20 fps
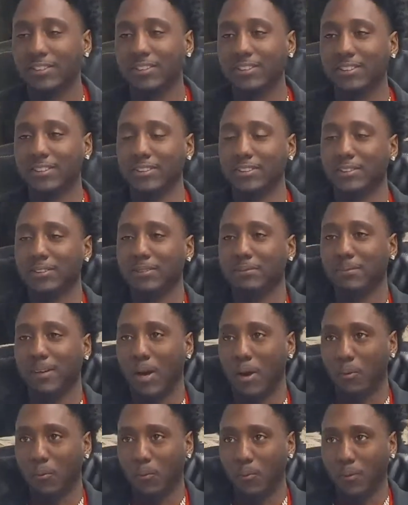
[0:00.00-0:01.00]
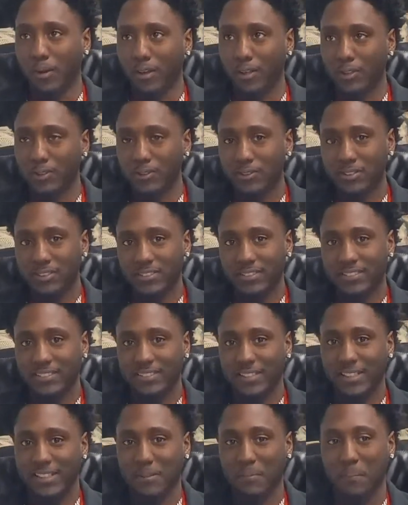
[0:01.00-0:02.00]
Oh, my worst
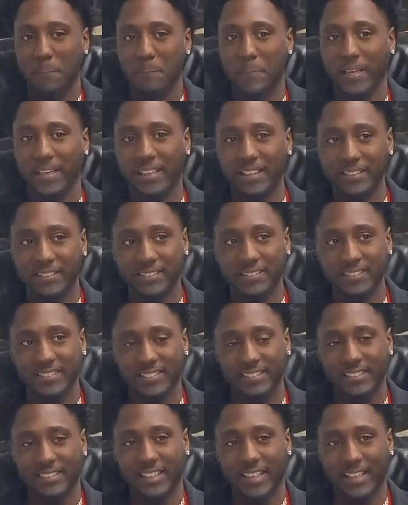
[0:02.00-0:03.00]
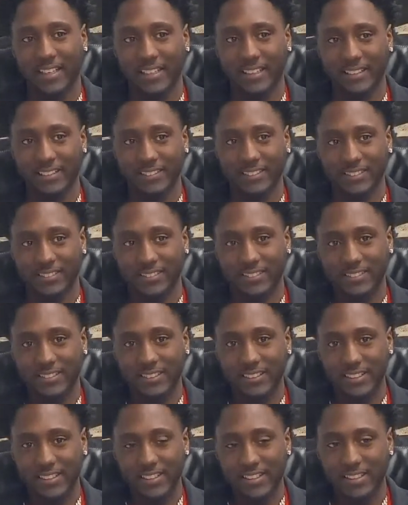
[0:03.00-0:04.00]
and best nights.
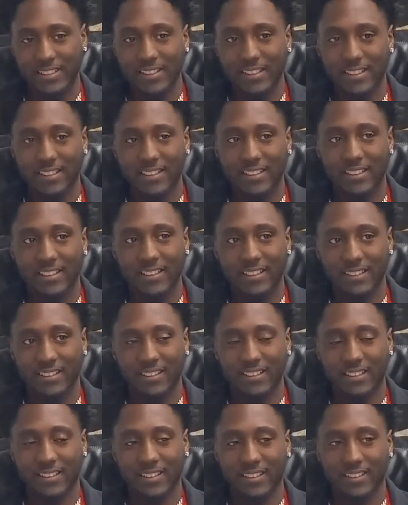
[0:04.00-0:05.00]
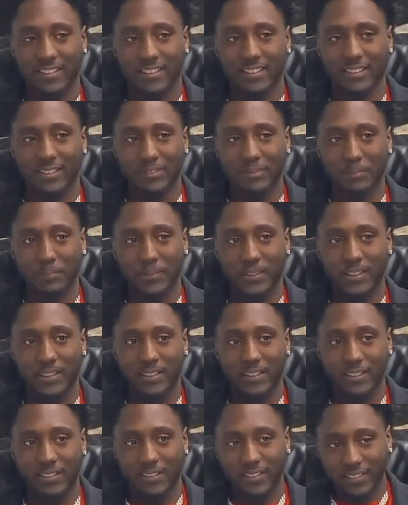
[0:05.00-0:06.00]
Oh,
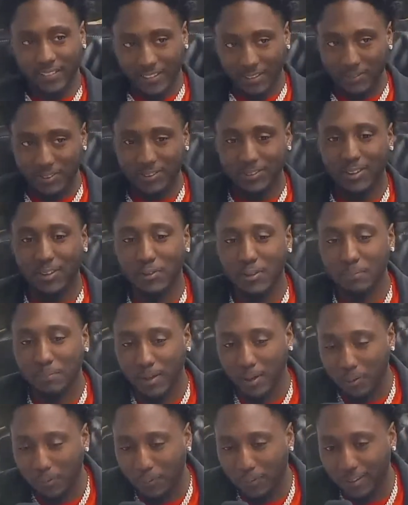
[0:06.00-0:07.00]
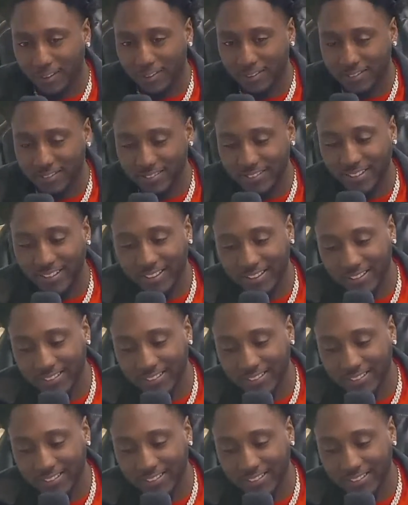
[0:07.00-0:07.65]
man. Let me start with my worst night.